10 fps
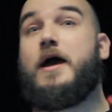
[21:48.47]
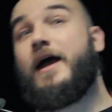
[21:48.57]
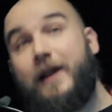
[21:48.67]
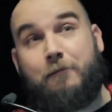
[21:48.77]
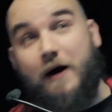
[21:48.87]

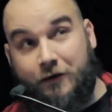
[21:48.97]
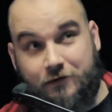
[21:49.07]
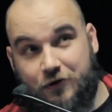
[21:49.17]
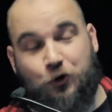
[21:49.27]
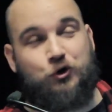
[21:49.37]
in a
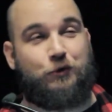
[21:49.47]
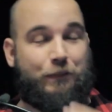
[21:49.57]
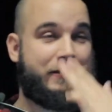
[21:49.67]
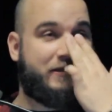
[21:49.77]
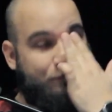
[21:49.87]
month, could you
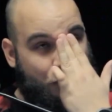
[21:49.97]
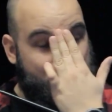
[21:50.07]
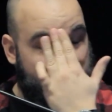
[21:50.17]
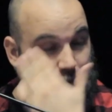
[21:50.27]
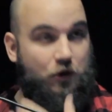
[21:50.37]
please deploy
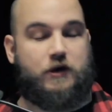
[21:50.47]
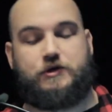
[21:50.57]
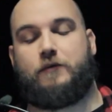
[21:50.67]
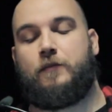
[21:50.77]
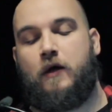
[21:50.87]
this to
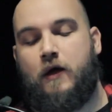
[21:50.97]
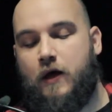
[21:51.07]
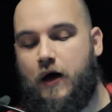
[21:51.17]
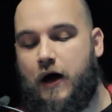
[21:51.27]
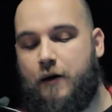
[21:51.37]
production?
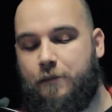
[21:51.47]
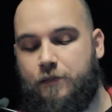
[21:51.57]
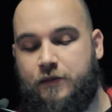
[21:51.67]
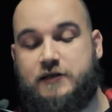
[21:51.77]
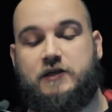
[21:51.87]

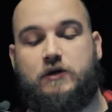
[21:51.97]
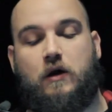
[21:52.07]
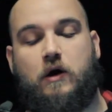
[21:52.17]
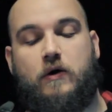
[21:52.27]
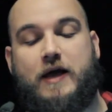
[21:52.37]
This is
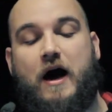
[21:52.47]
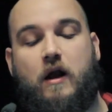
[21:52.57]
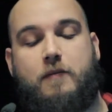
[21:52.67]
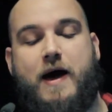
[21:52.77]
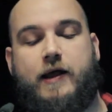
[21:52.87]
all going
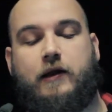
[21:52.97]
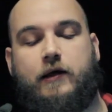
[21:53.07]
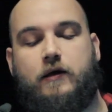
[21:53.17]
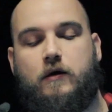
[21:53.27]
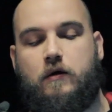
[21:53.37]

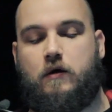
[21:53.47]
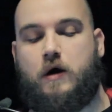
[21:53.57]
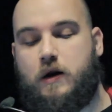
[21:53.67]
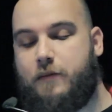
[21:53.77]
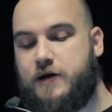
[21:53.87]
automatically or
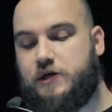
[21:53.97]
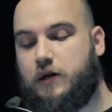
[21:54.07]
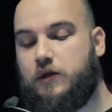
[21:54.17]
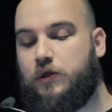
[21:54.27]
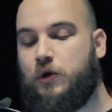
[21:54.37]

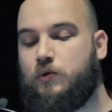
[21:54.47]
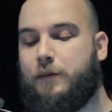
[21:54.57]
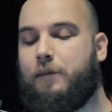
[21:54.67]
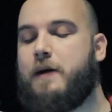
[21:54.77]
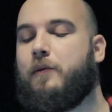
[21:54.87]
automagically through the
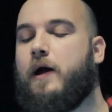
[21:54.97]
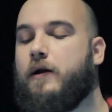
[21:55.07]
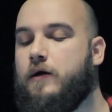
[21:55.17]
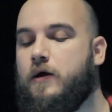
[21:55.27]
pipeline.